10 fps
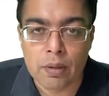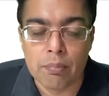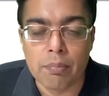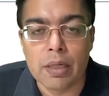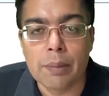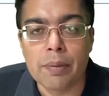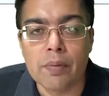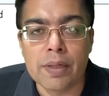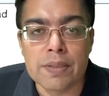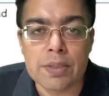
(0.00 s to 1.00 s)
Multiple
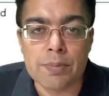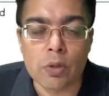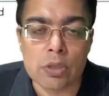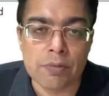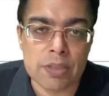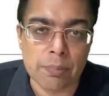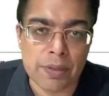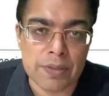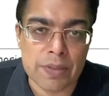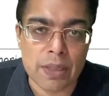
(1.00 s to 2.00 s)
reasons because of which the
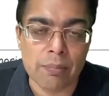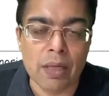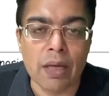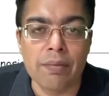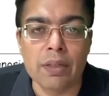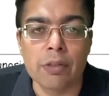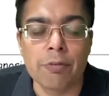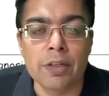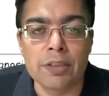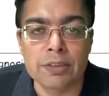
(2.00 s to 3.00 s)
patients can be having a
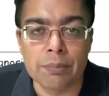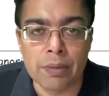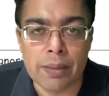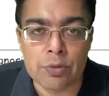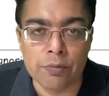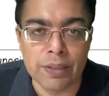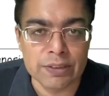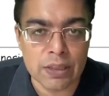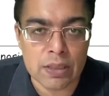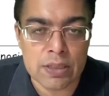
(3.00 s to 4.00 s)
different subtypes of
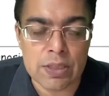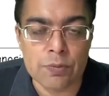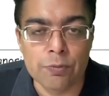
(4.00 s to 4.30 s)
discharges.